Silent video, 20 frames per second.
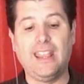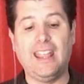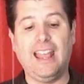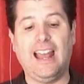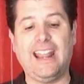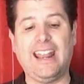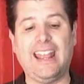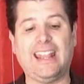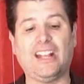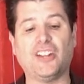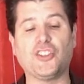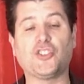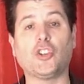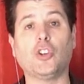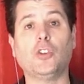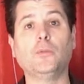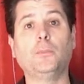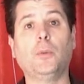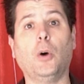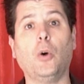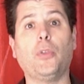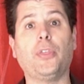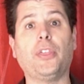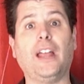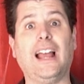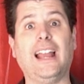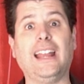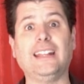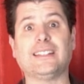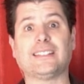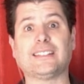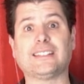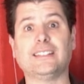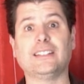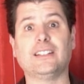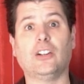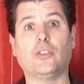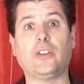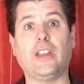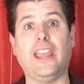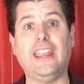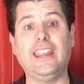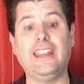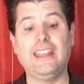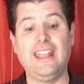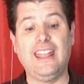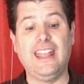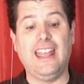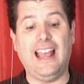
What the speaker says: And I can show both sides, okay?